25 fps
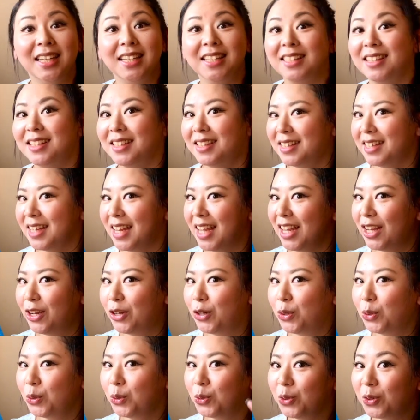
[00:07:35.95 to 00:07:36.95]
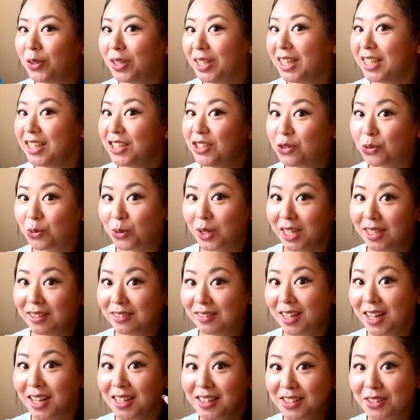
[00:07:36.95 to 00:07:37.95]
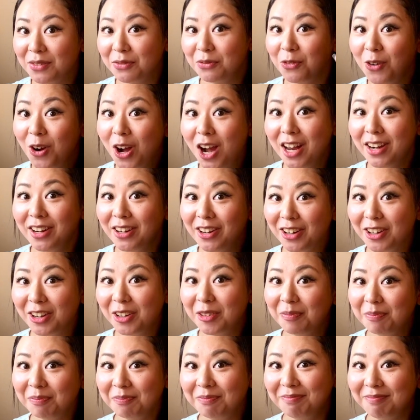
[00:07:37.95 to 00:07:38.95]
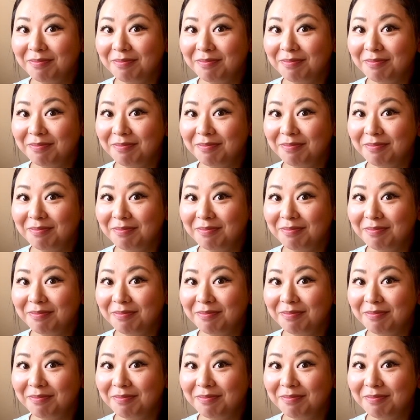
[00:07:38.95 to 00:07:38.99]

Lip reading: Stay cool and drink lots of water.